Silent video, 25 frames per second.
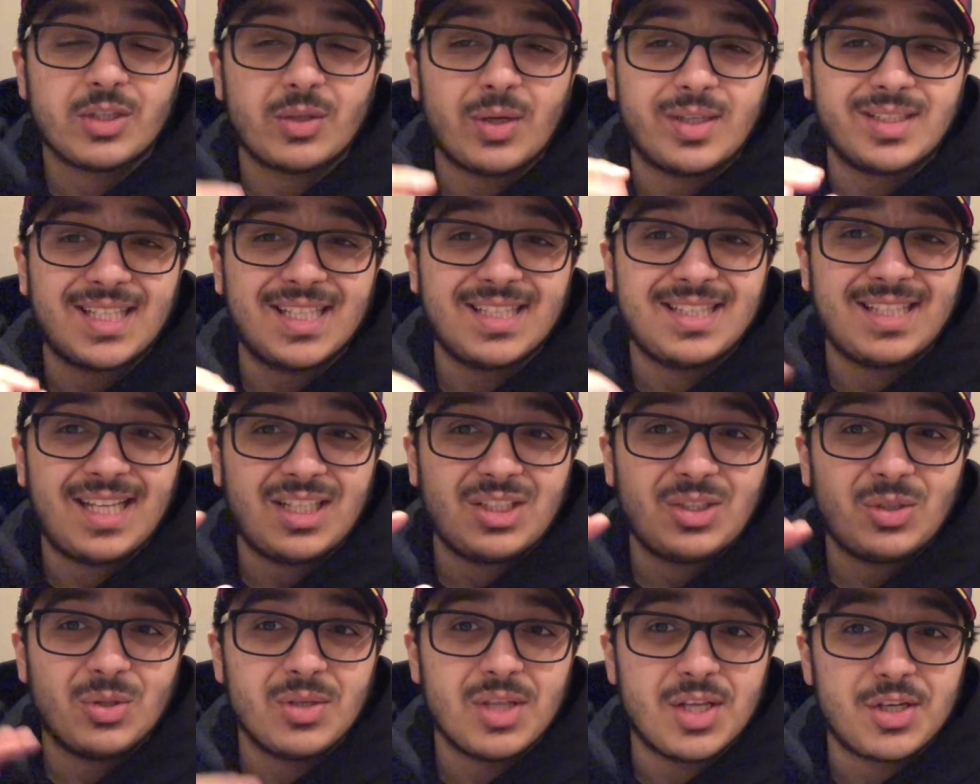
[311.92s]
I said
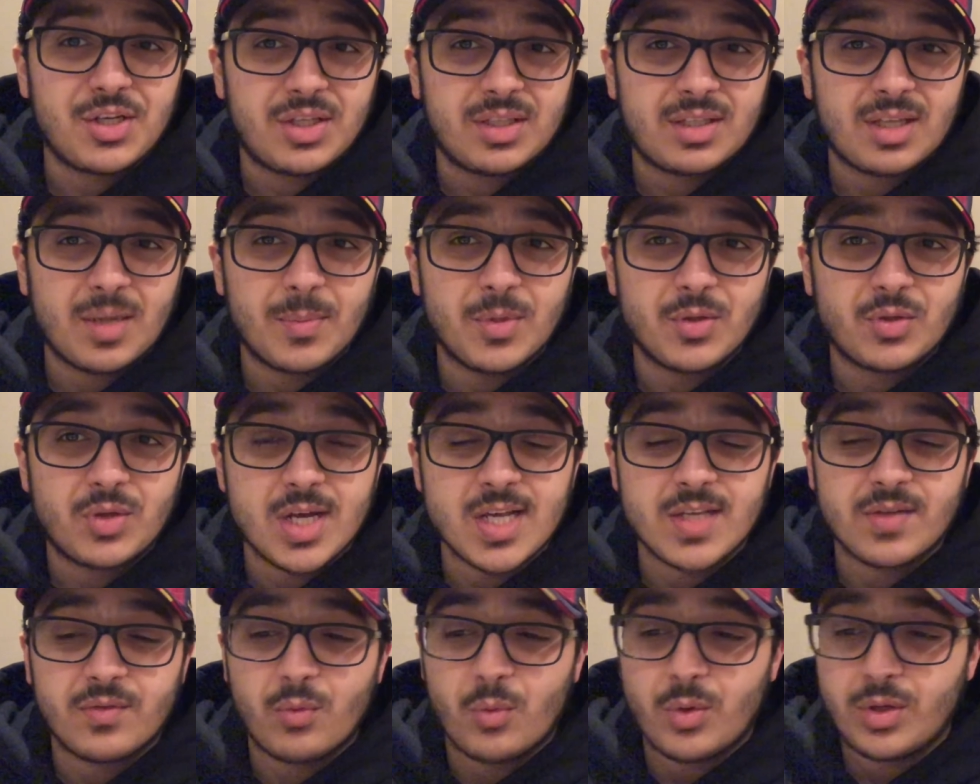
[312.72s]
that during the summer
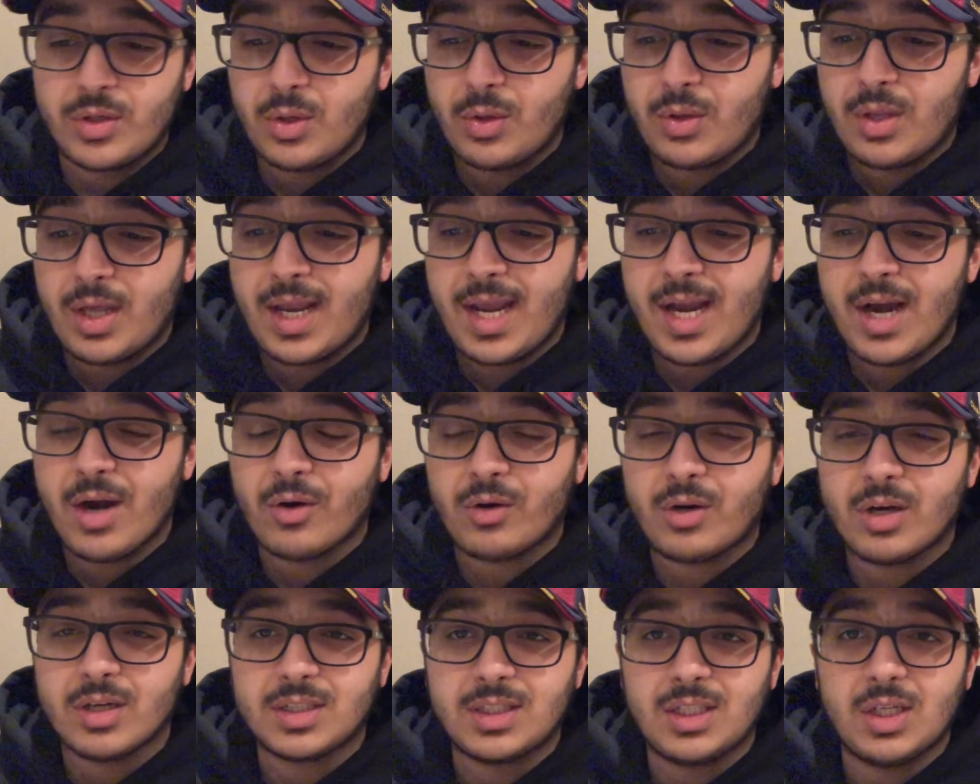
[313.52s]
transfer window that
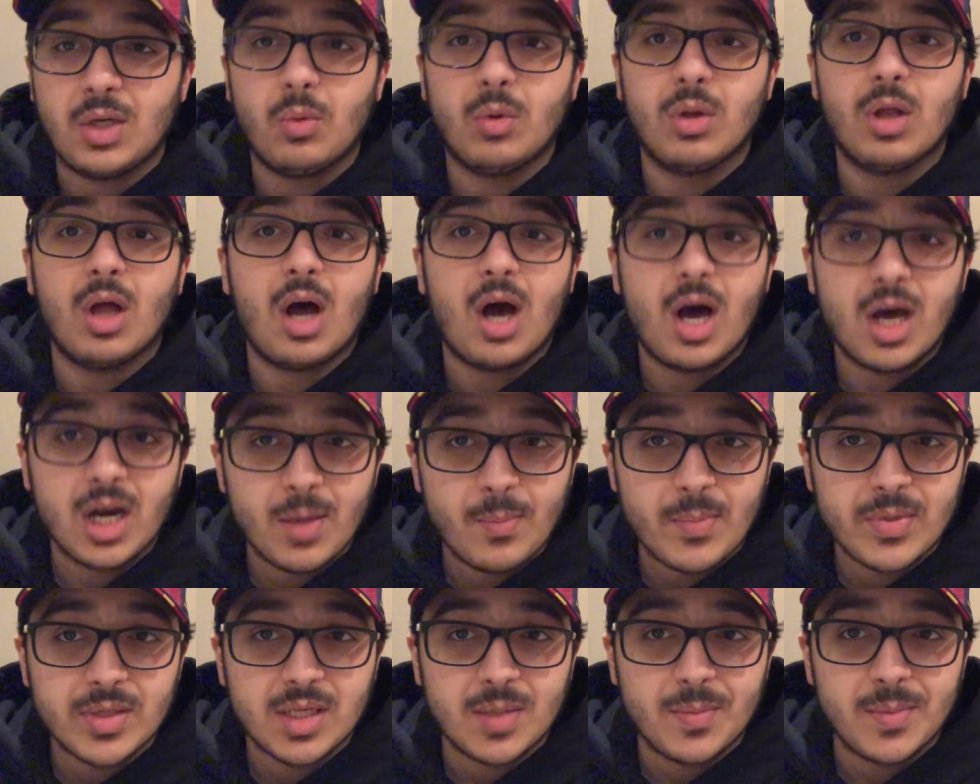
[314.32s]
Eric Garcia will
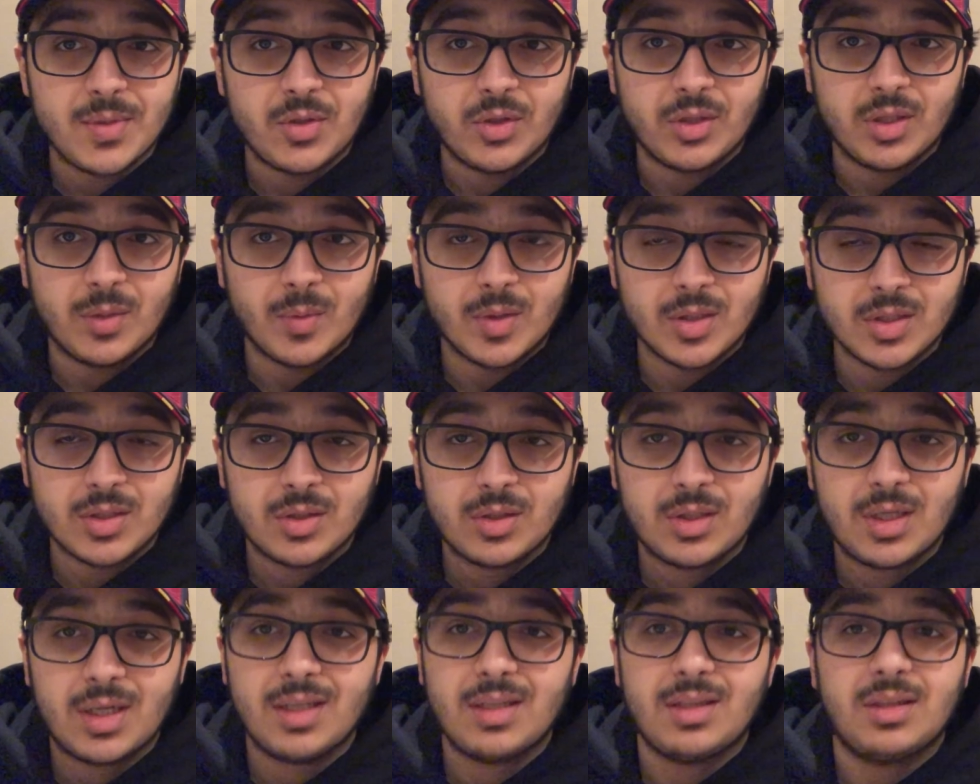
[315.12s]
100% be joining the
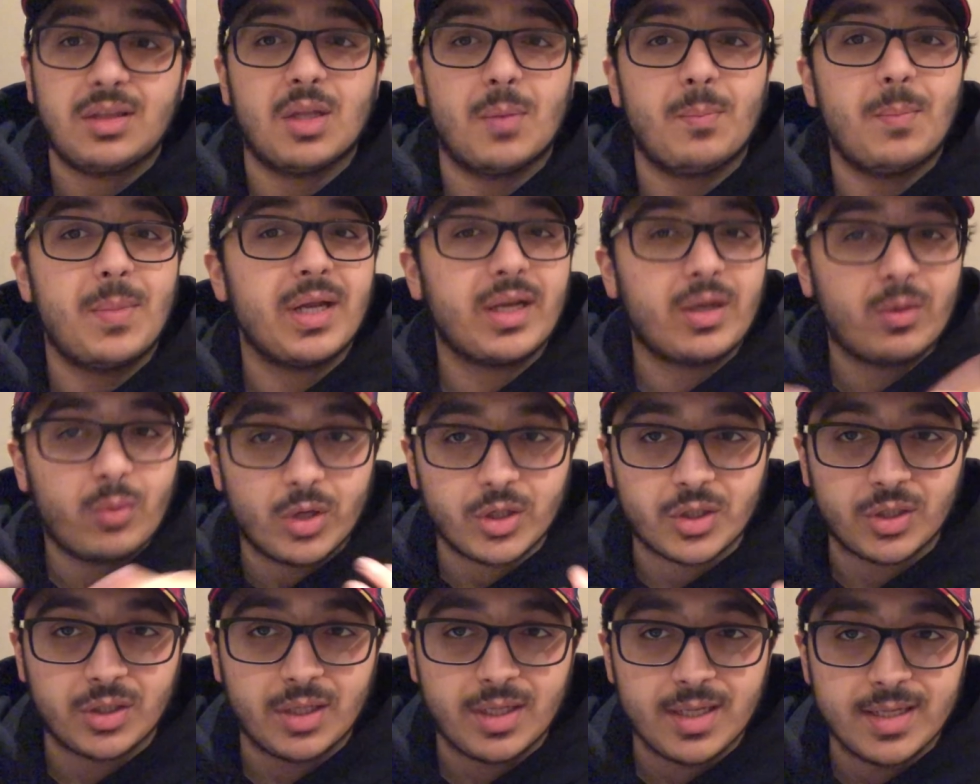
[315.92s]
Barcelona. The big
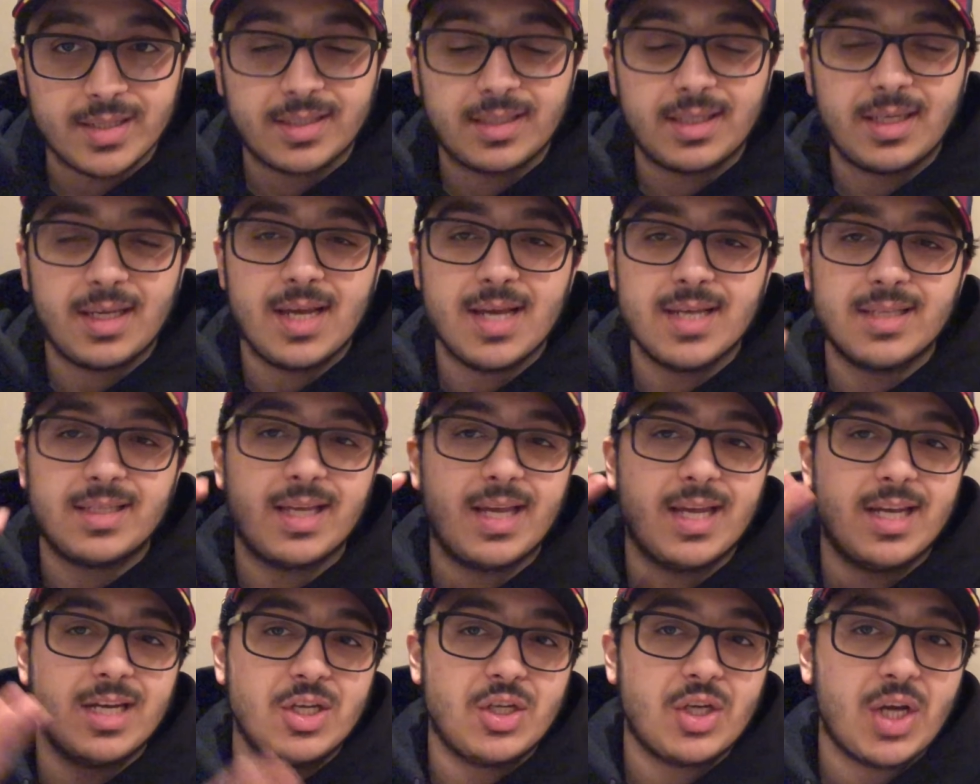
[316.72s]
question is it
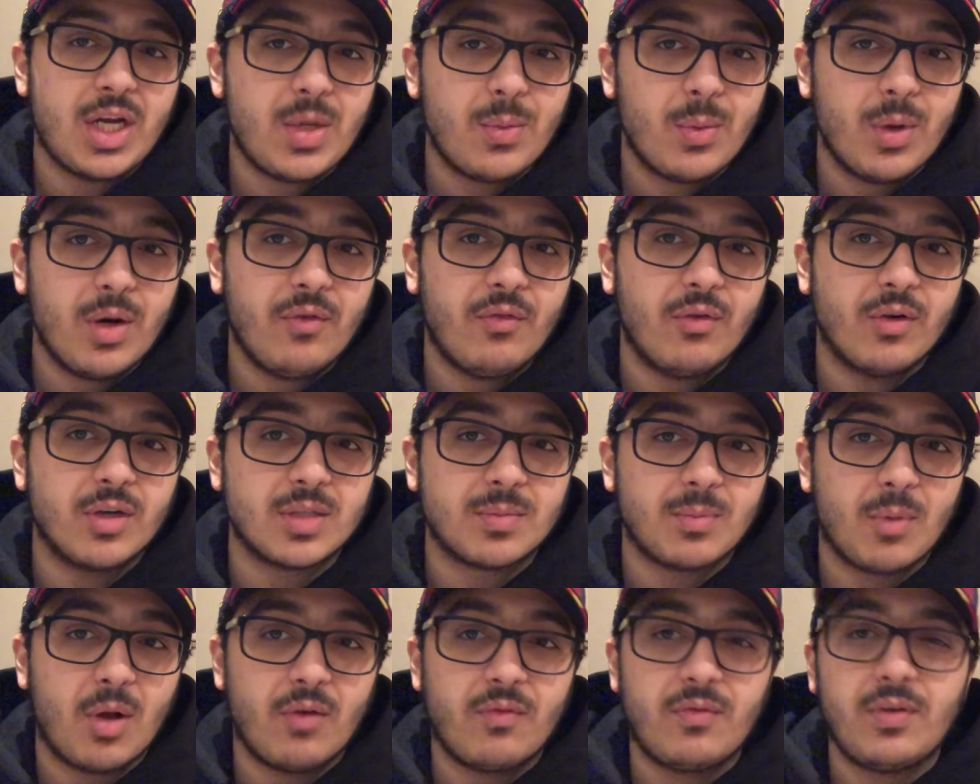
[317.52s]
in January for a
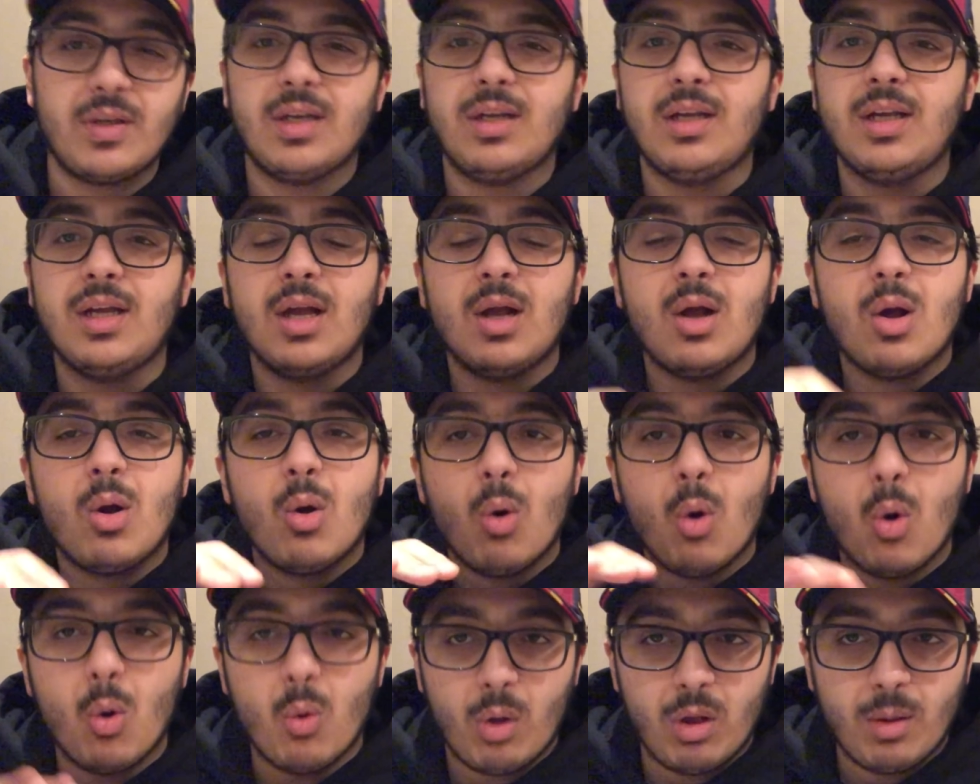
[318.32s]
small fee
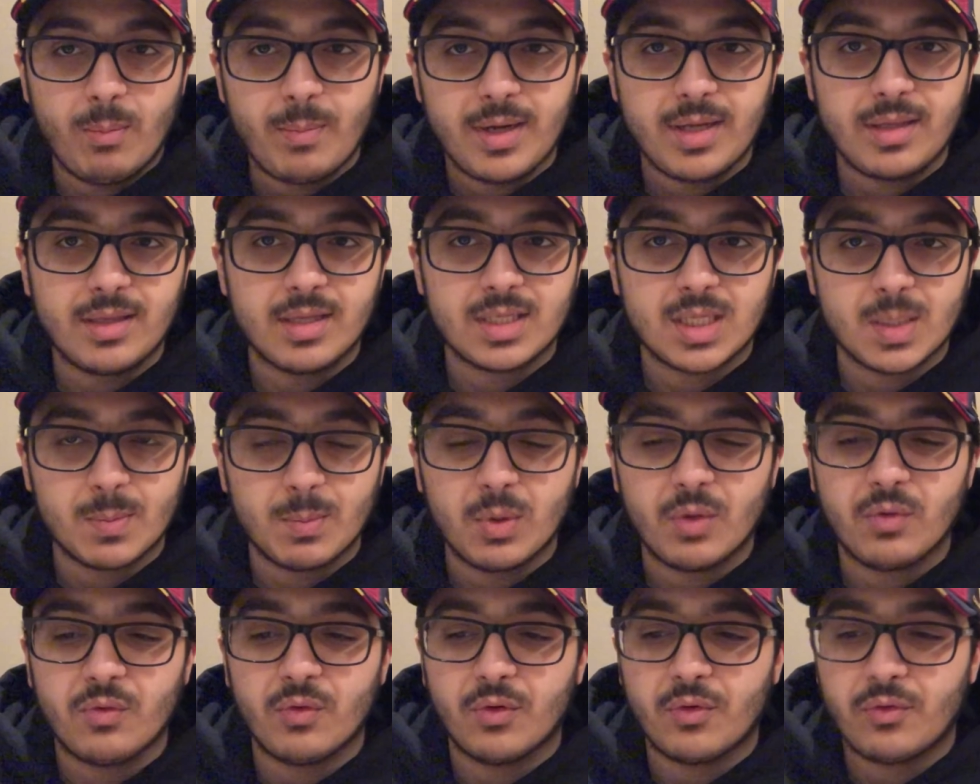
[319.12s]
or will it be in the
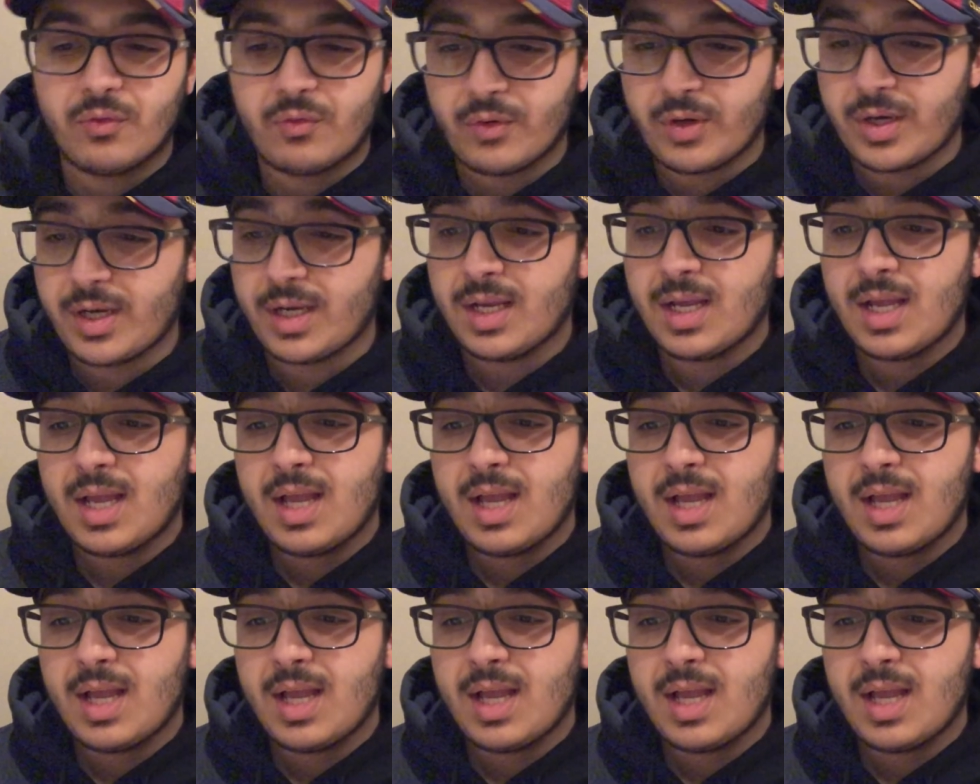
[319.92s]
summer for free?